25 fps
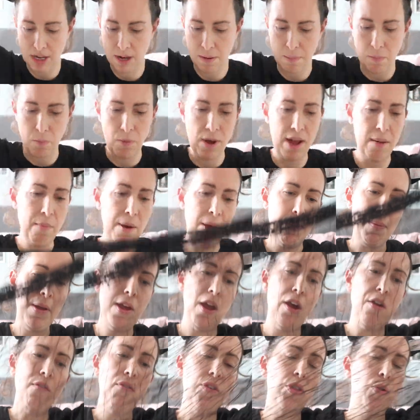somewhere,
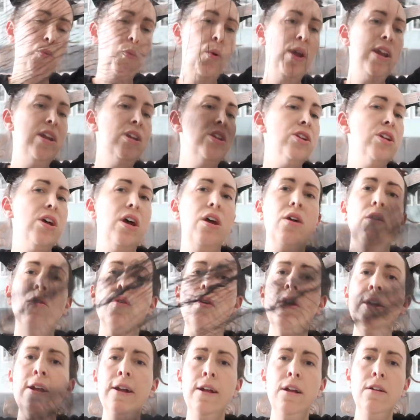maybe over the window,
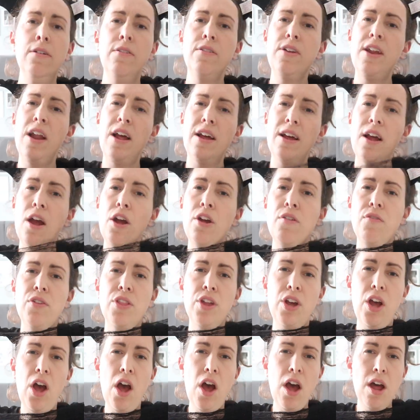like over
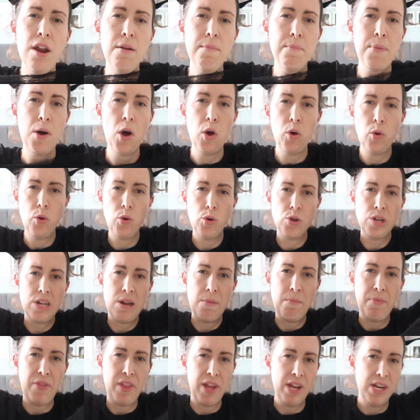the curtain pole or
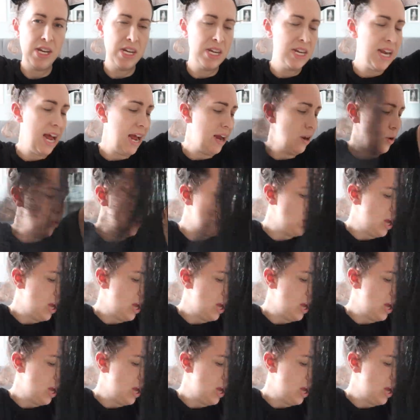something to dangle